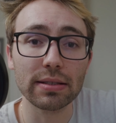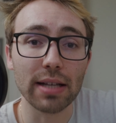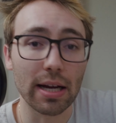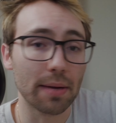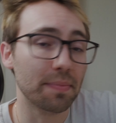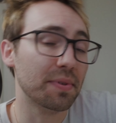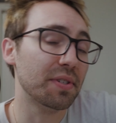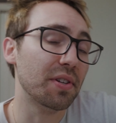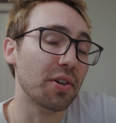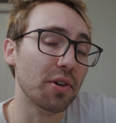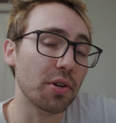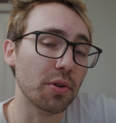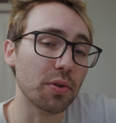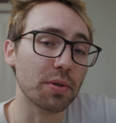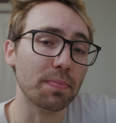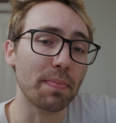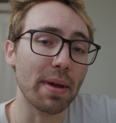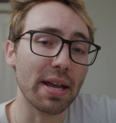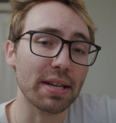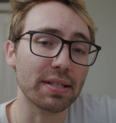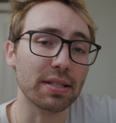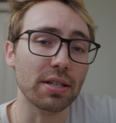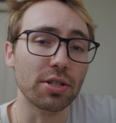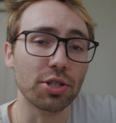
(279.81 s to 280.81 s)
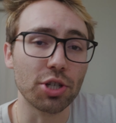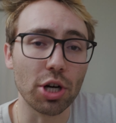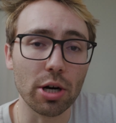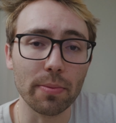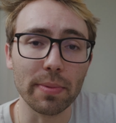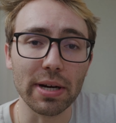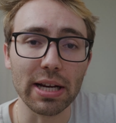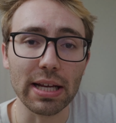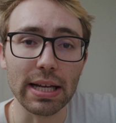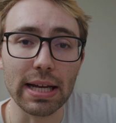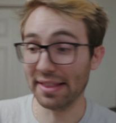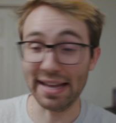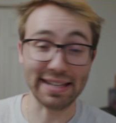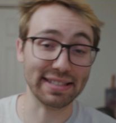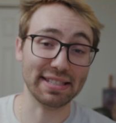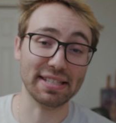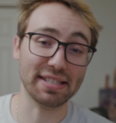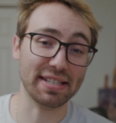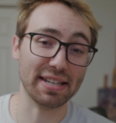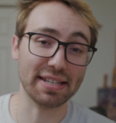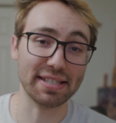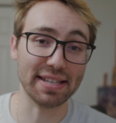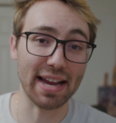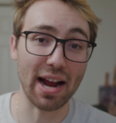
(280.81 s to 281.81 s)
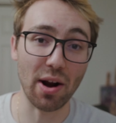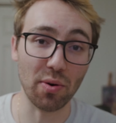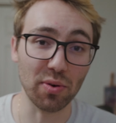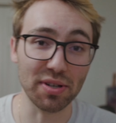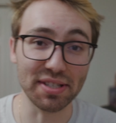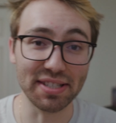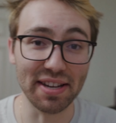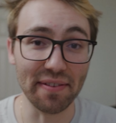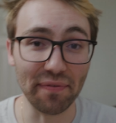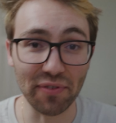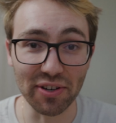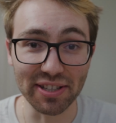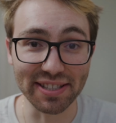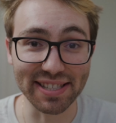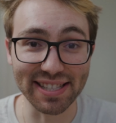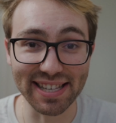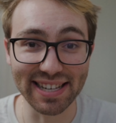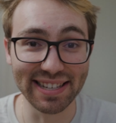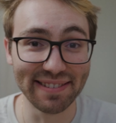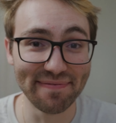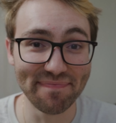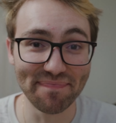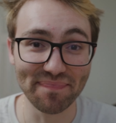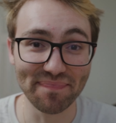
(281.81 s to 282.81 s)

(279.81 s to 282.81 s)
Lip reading: Type Studio is based in Germany. That's 6 hours difference.